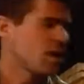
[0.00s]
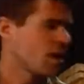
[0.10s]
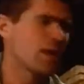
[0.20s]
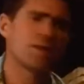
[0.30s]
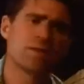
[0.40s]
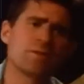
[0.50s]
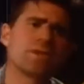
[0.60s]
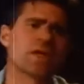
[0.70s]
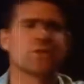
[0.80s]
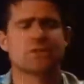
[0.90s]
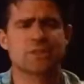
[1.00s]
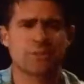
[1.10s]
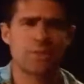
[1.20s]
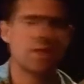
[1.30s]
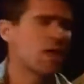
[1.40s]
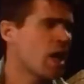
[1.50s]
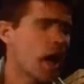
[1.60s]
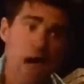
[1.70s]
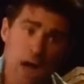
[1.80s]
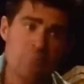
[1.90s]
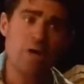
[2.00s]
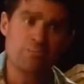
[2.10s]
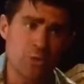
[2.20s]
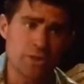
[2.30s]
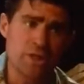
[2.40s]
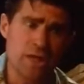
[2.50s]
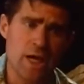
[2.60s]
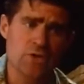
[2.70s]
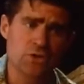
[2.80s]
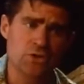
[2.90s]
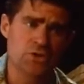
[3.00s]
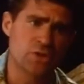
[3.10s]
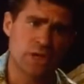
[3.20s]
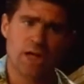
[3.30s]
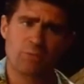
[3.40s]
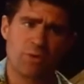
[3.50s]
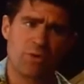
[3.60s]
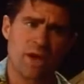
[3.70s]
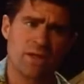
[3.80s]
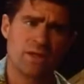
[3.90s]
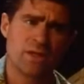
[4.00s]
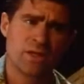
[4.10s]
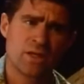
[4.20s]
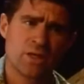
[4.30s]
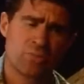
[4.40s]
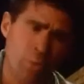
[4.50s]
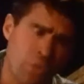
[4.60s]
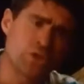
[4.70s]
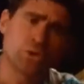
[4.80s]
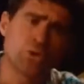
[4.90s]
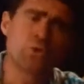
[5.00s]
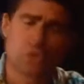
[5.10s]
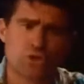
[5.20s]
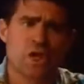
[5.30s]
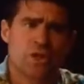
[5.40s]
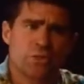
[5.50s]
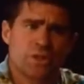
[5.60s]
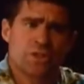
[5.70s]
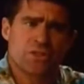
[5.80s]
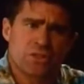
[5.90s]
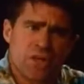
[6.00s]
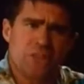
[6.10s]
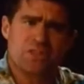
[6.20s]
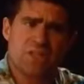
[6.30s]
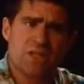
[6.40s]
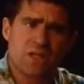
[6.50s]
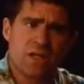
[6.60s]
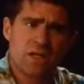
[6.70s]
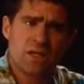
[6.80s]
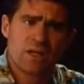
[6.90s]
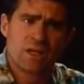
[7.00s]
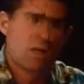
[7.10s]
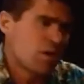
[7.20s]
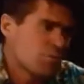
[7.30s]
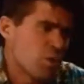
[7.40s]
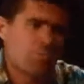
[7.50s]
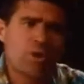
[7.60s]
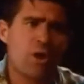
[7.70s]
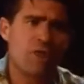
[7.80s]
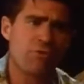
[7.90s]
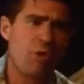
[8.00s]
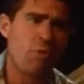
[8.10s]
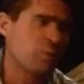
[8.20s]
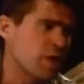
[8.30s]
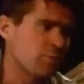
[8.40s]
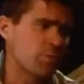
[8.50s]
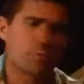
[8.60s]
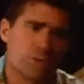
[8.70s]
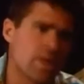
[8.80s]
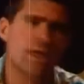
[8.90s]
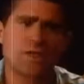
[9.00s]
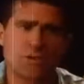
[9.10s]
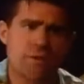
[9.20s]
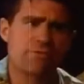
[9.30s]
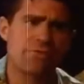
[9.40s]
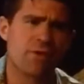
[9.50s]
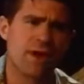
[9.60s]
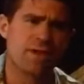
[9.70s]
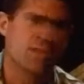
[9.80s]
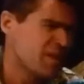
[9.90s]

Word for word: Hey, let me tell you something. I may pull the occasional stick up, all right? But what you do is genuinely disgusting. Ripping off old people, pretending you're their friend.